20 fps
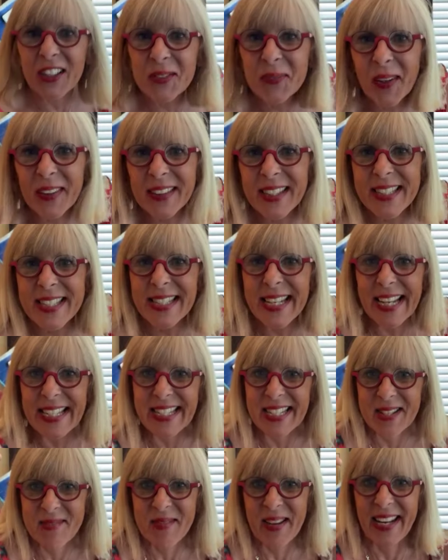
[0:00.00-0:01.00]
about this
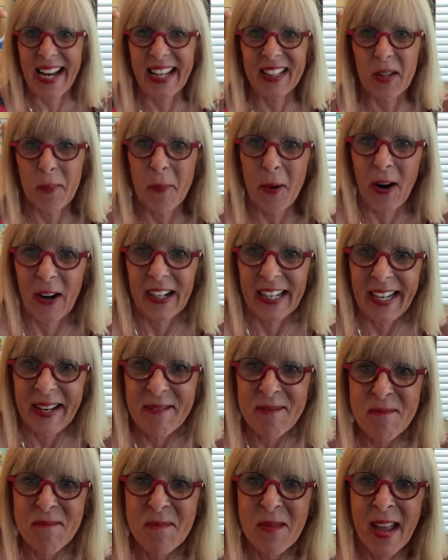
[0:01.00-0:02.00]
dusting mitt at the party.
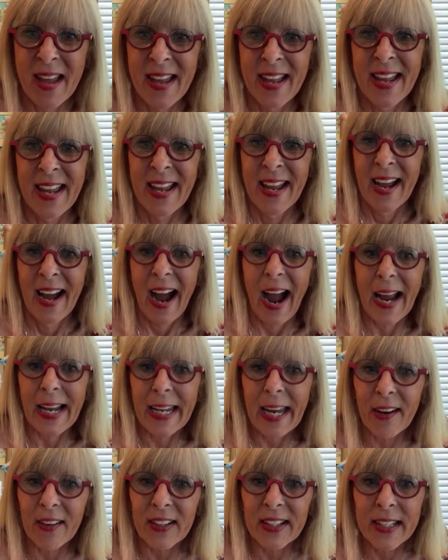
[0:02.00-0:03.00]
Hi,
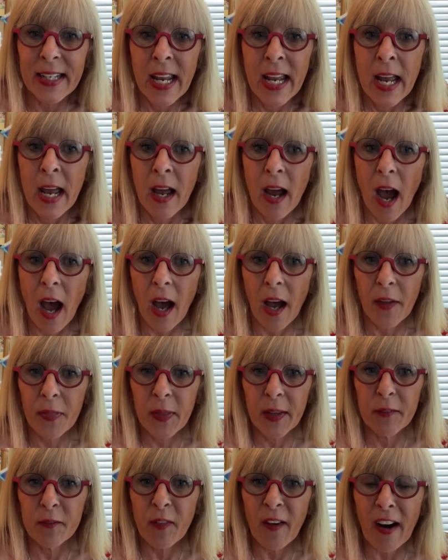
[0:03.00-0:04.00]
Carolyn.
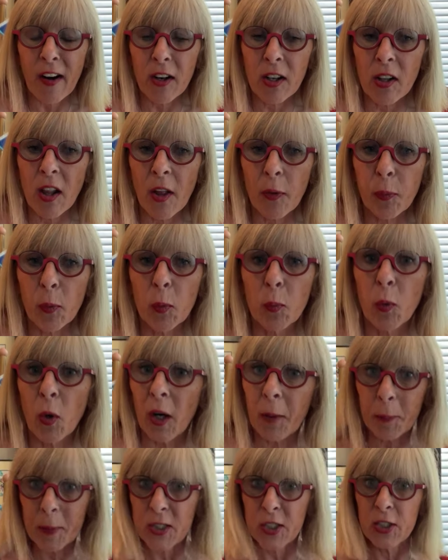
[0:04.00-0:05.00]
The Enviro cloth would
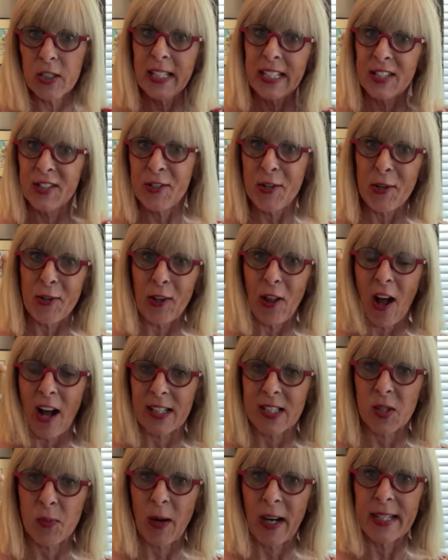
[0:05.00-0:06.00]
work, but you need two
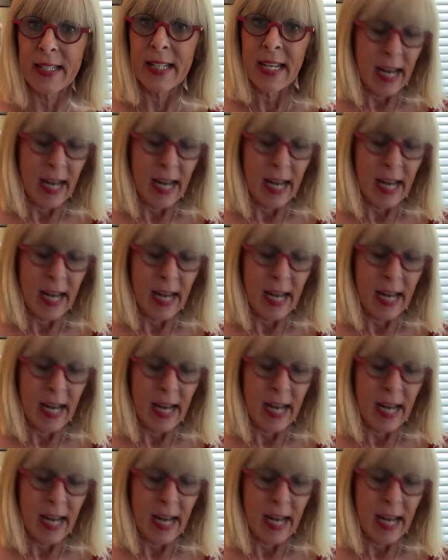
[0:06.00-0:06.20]
cloths, right?